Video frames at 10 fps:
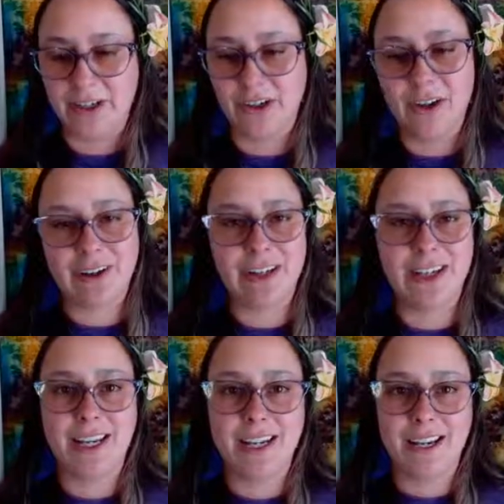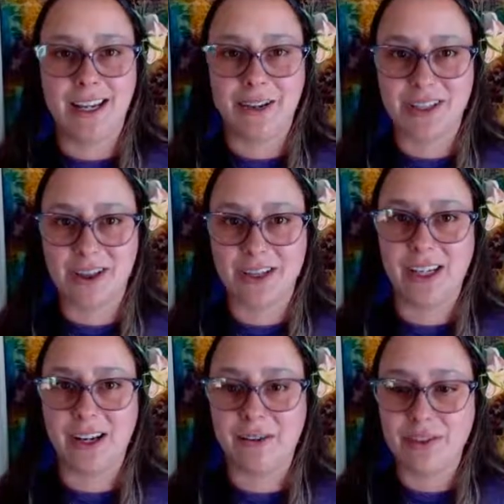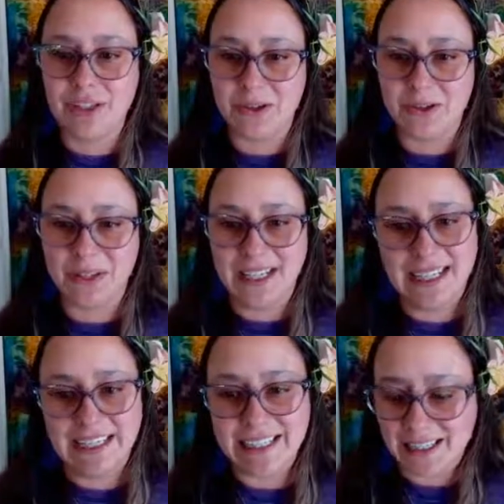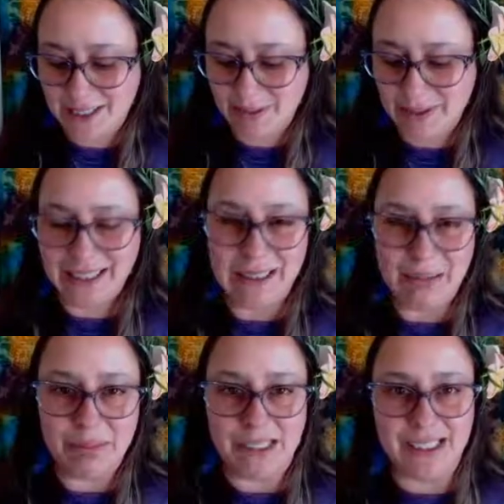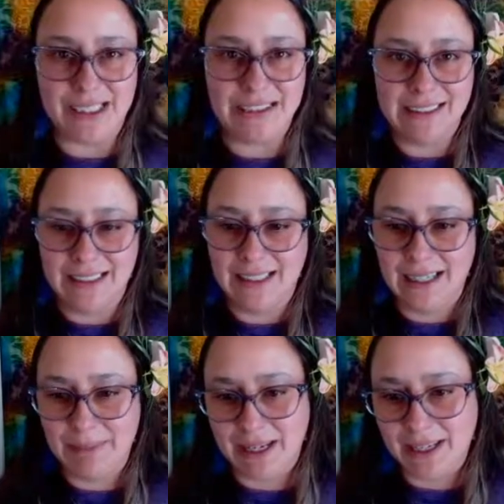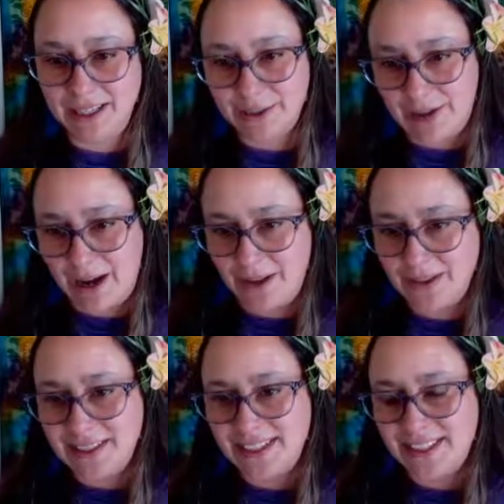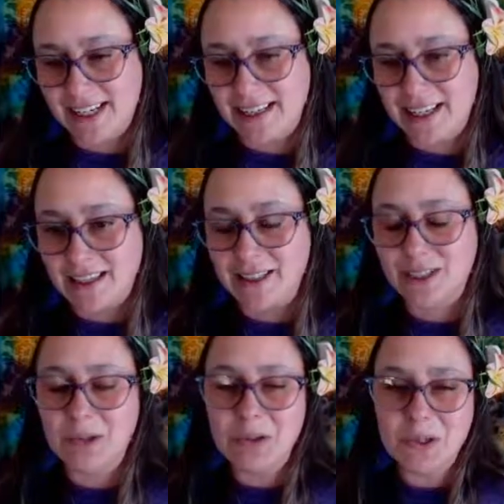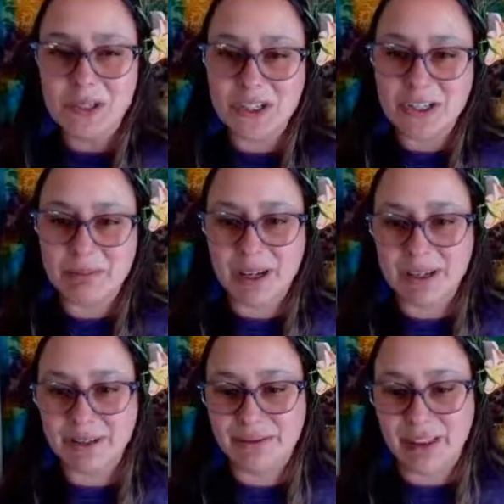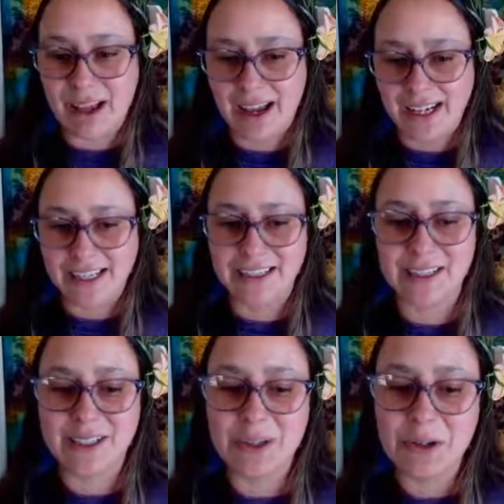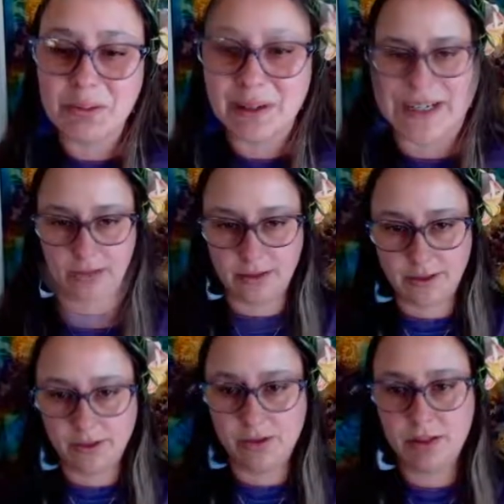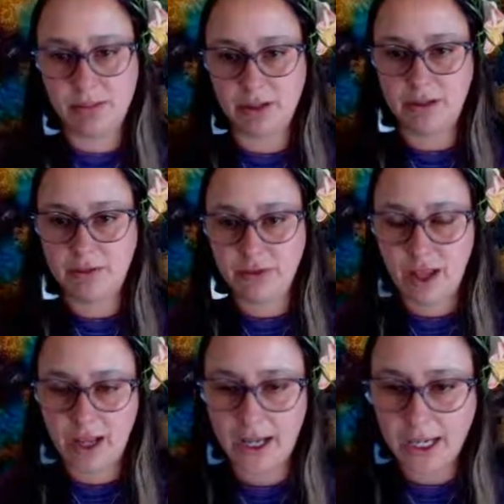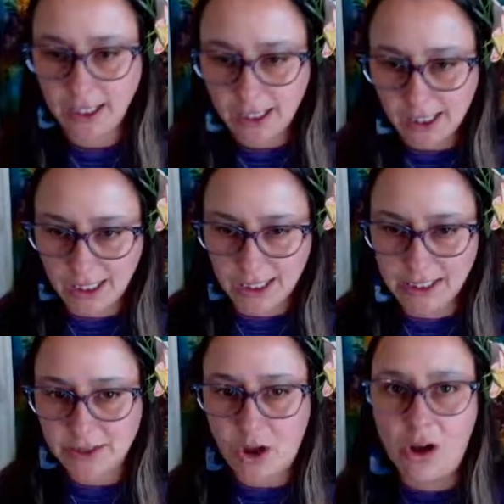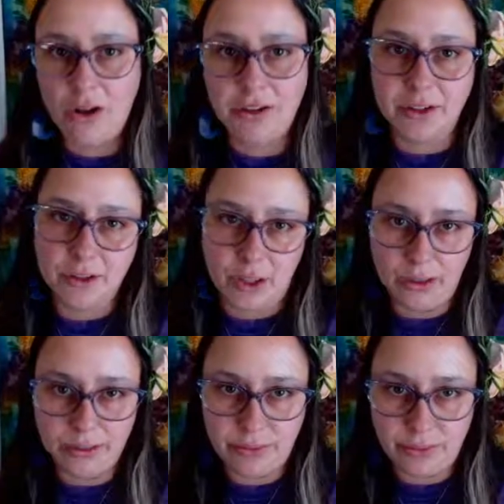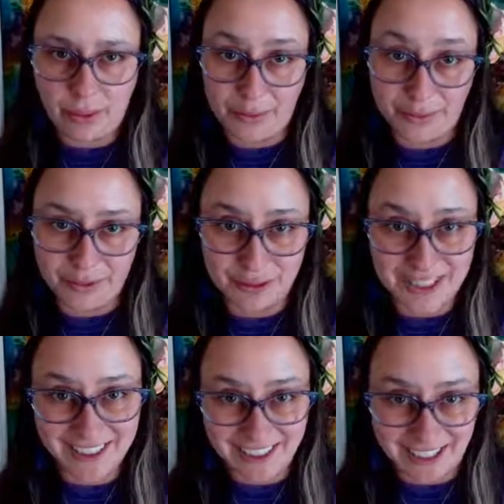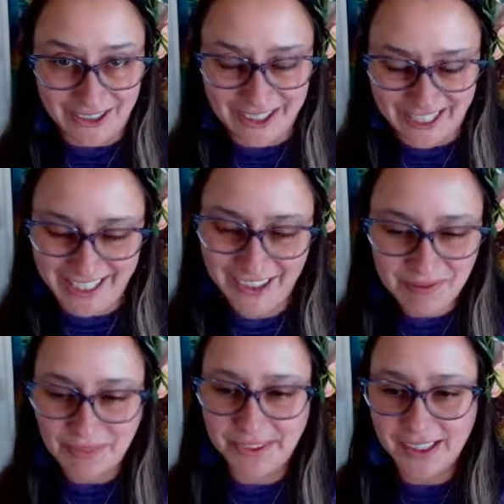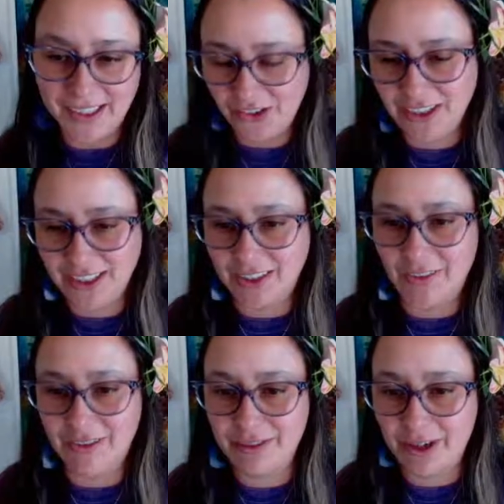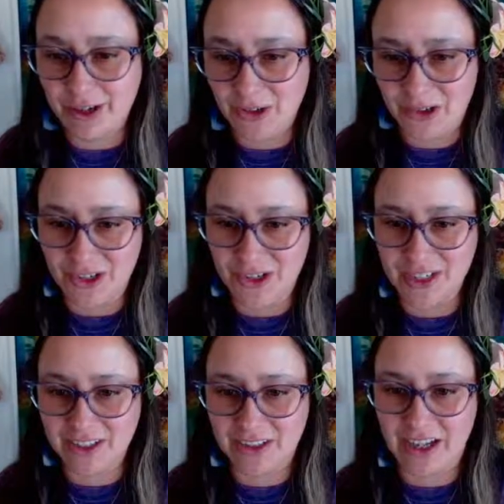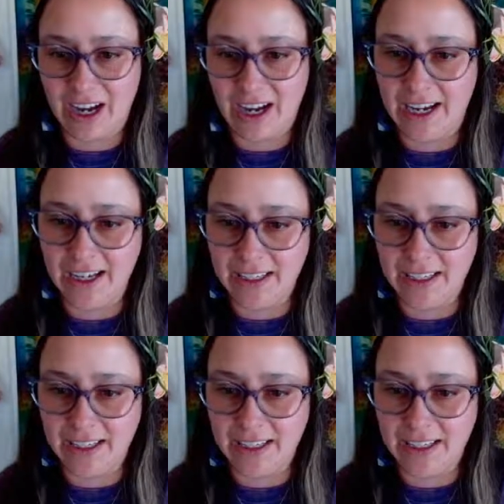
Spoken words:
garden. And I was lucky enough to see this sweet little bee making its rounds. And then this gorgeous butterfly. It is so pretty. So this butterfly is called the Gulf fritillary. Very gorgeous little guy.